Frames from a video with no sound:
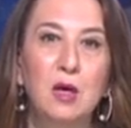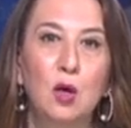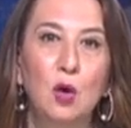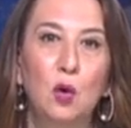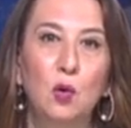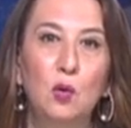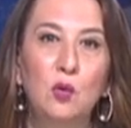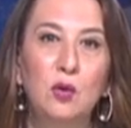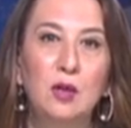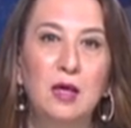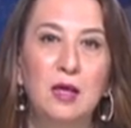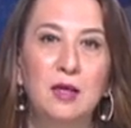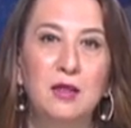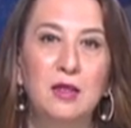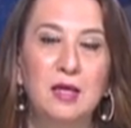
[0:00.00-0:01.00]
all
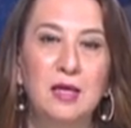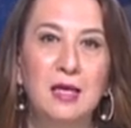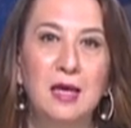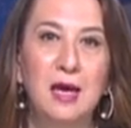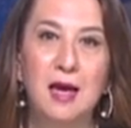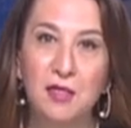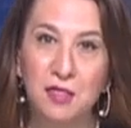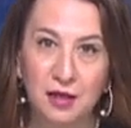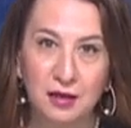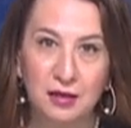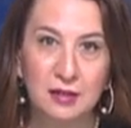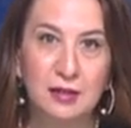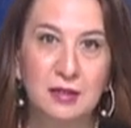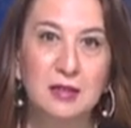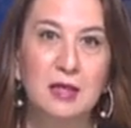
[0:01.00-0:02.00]
the
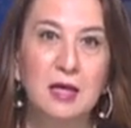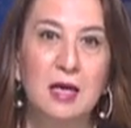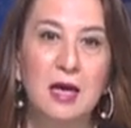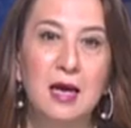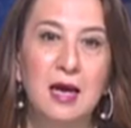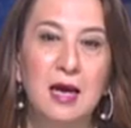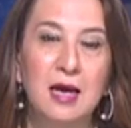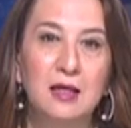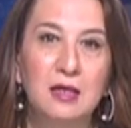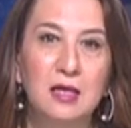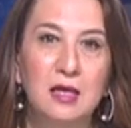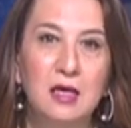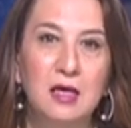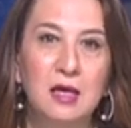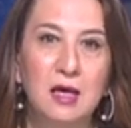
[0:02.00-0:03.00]
ethics and
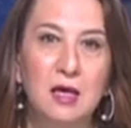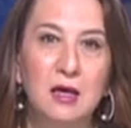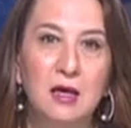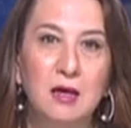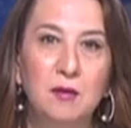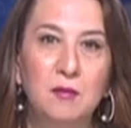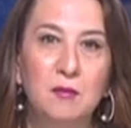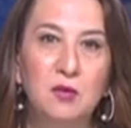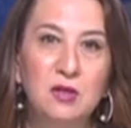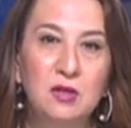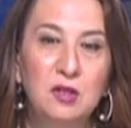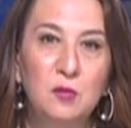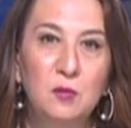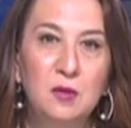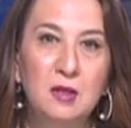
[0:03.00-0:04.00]
the
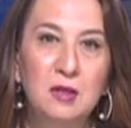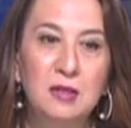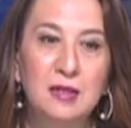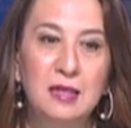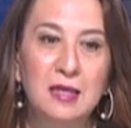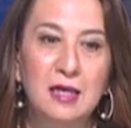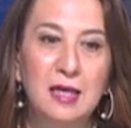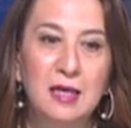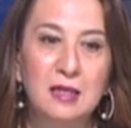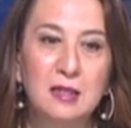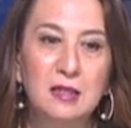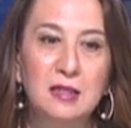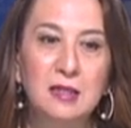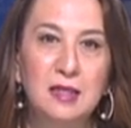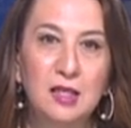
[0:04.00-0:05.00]
principles, and
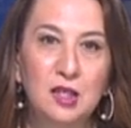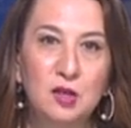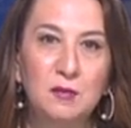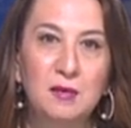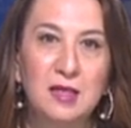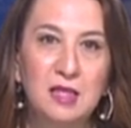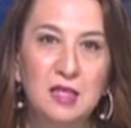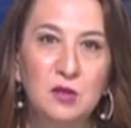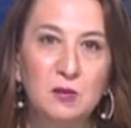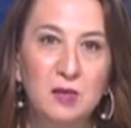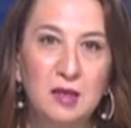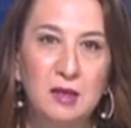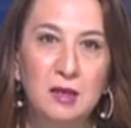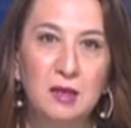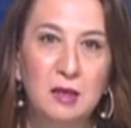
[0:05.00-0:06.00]
hence Egypt has
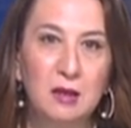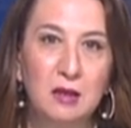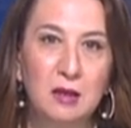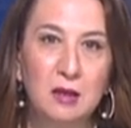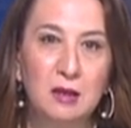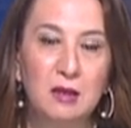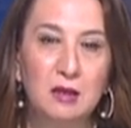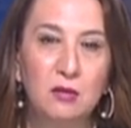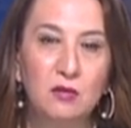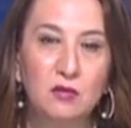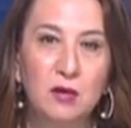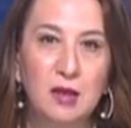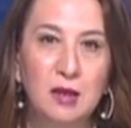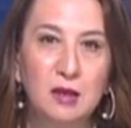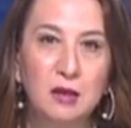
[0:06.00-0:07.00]
been
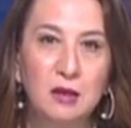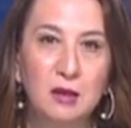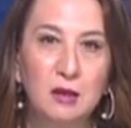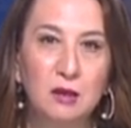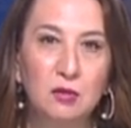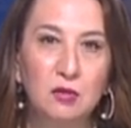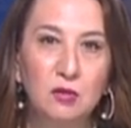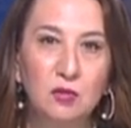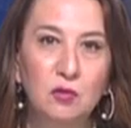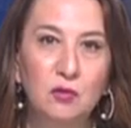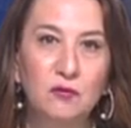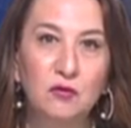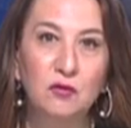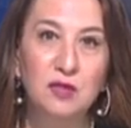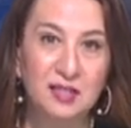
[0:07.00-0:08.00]
trying to
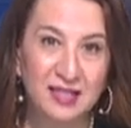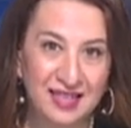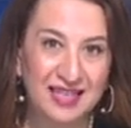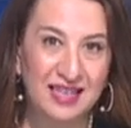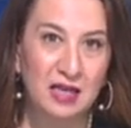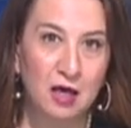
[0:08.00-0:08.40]
foresee